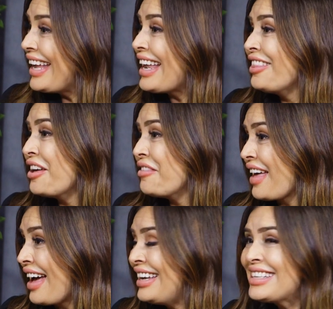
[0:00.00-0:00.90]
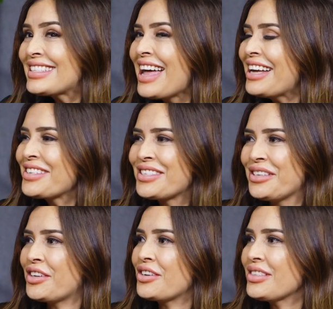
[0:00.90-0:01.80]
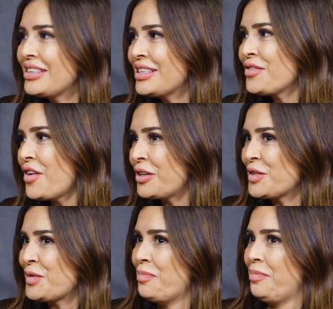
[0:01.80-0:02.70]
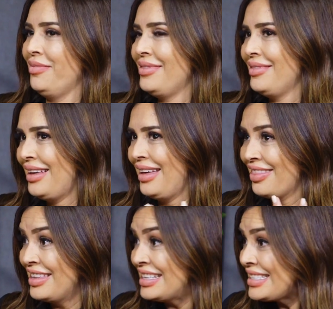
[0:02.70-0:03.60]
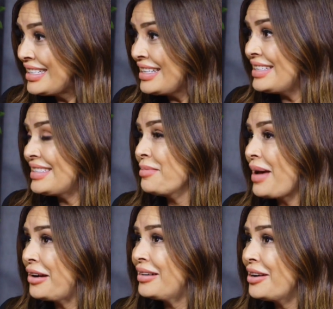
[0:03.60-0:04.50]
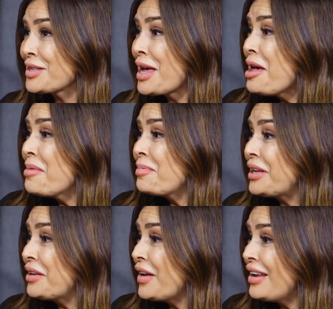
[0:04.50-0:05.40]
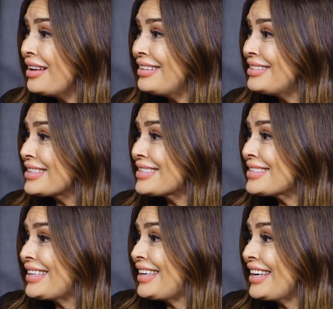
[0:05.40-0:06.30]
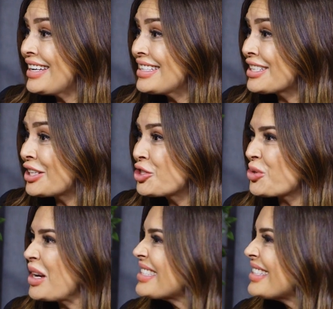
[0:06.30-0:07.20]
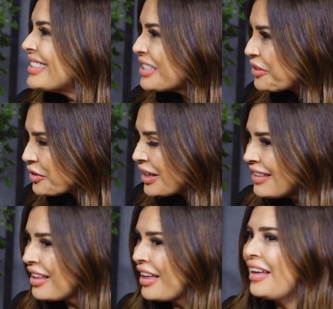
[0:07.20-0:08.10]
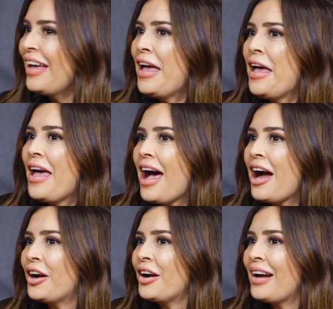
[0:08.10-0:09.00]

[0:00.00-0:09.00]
And I love that. And it's not just diversity as far as ethnicities and backgrounds, but even just kids that are dressing different, that are